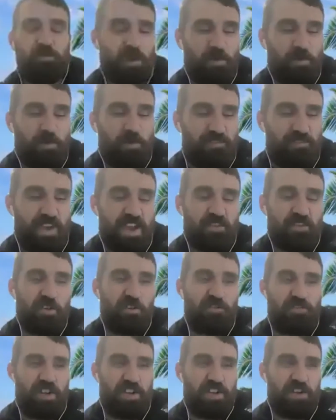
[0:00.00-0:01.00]
my
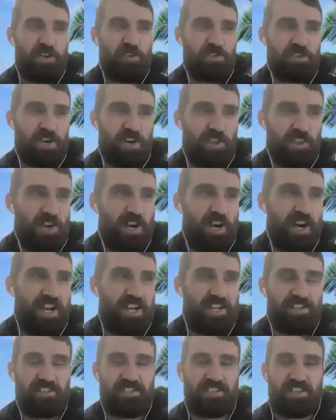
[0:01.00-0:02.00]
favorite videos online
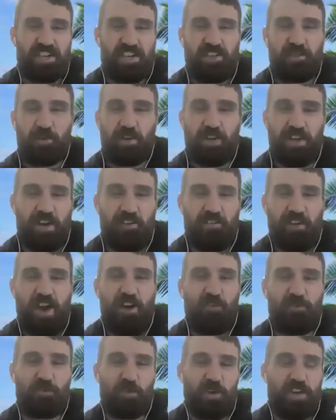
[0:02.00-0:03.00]
is like of
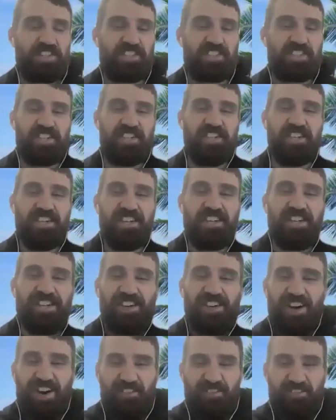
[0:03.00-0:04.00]
Health Gracie
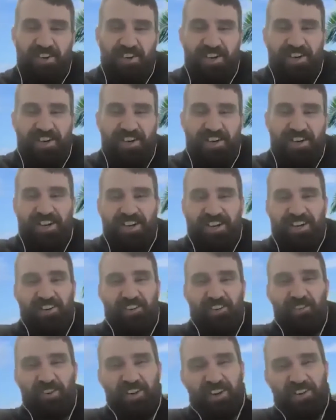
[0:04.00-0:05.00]
of
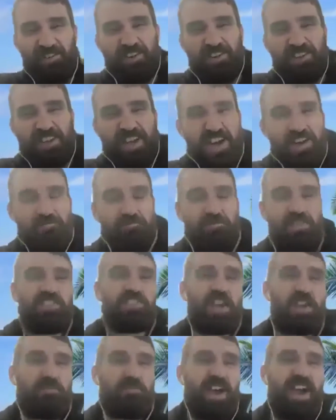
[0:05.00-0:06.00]
when
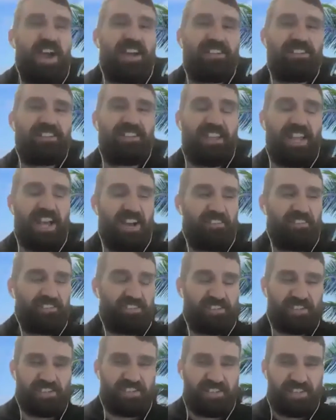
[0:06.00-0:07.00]
BJ Penn
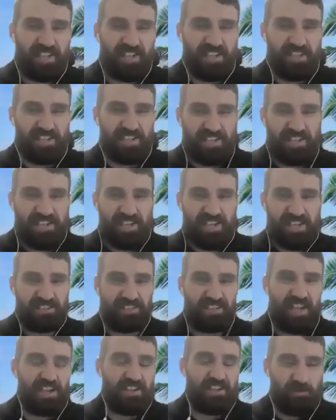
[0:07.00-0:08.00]
left, because he
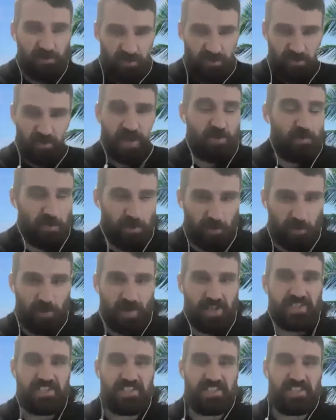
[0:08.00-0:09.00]
was training with the
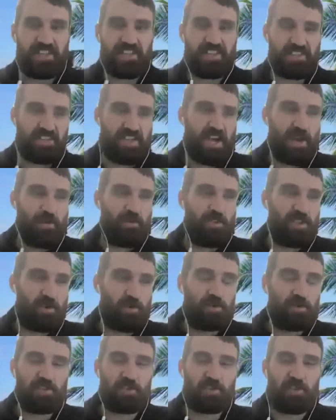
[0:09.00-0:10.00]
Gracies at the time, and then he
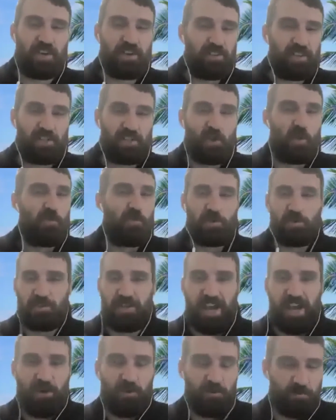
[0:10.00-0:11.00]
went to train like Nobu
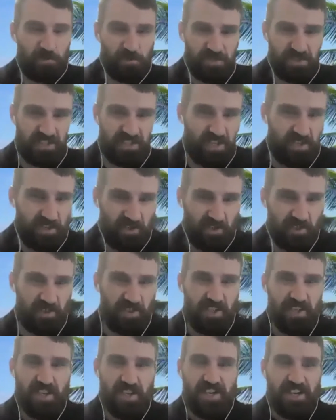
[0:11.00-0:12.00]
now in Brazil.
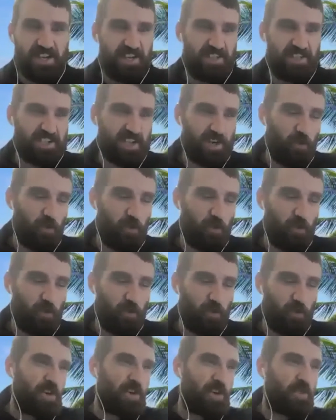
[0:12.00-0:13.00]
And it's like, well,
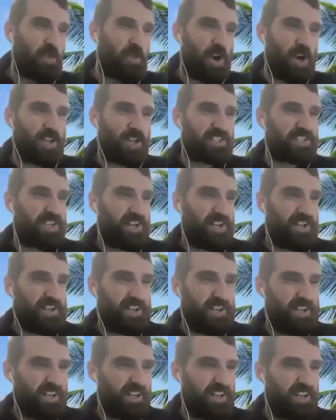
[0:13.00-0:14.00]
what are your thoughts
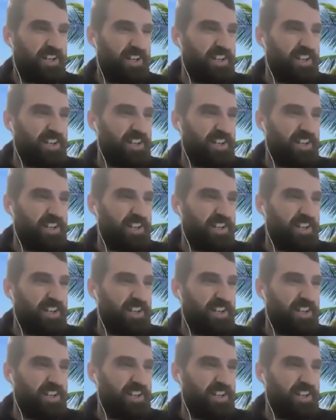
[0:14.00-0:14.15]
on